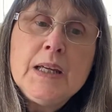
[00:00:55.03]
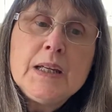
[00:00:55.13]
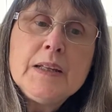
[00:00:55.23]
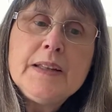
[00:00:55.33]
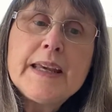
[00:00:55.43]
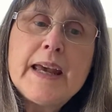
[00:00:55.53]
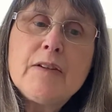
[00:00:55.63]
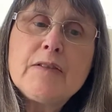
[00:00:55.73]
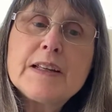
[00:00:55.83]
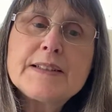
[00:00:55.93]
In the
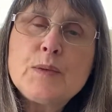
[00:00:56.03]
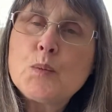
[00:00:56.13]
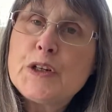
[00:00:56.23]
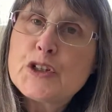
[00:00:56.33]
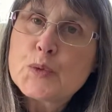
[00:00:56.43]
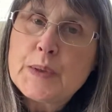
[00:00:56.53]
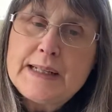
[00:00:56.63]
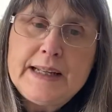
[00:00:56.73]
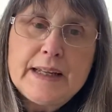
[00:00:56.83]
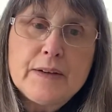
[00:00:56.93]
areas in which we
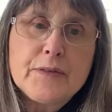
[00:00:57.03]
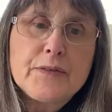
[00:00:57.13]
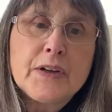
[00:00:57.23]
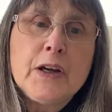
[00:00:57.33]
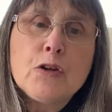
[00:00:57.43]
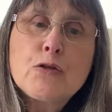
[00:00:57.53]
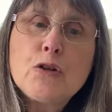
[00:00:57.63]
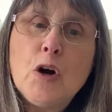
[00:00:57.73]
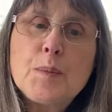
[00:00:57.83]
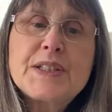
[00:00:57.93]
live,
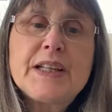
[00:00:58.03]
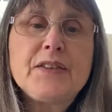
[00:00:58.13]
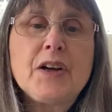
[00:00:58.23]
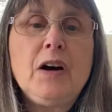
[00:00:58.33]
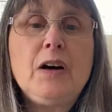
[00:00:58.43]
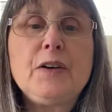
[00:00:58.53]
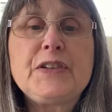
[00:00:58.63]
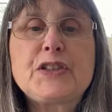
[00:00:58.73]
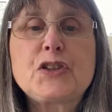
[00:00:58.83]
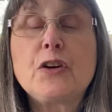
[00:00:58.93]
crops and the
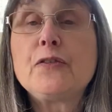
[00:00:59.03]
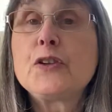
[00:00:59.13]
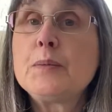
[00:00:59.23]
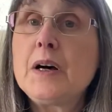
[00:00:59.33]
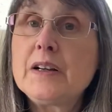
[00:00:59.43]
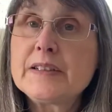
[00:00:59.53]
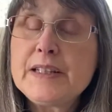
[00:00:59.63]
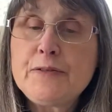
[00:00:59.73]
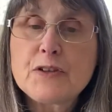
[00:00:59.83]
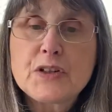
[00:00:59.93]
harvest of them are
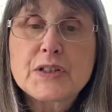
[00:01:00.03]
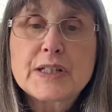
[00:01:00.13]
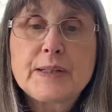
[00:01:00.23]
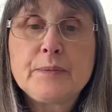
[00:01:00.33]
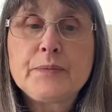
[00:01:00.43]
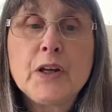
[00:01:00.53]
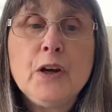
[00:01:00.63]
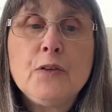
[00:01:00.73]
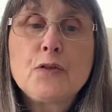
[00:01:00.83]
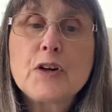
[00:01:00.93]
different.
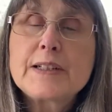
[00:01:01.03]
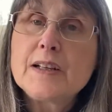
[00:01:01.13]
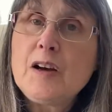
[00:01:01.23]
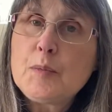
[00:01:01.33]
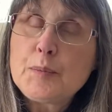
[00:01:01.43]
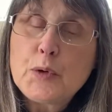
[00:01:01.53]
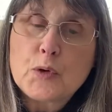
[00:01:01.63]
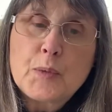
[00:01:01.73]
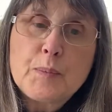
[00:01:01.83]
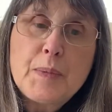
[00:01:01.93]
For
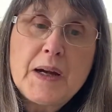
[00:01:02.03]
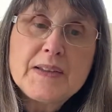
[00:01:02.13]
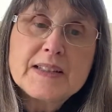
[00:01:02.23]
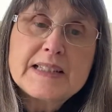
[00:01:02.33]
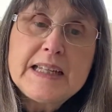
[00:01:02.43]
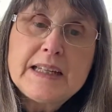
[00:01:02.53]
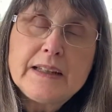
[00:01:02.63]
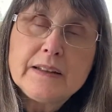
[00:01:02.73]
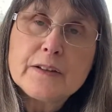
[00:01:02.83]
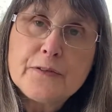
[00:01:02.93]
example, by the
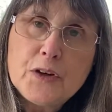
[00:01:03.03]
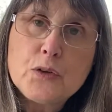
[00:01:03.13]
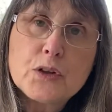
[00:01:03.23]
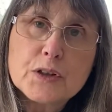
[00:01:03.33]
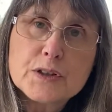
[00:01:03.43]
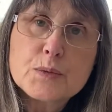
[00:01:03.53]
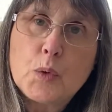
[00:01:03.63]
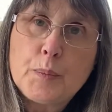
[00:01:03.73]
sea, the focus will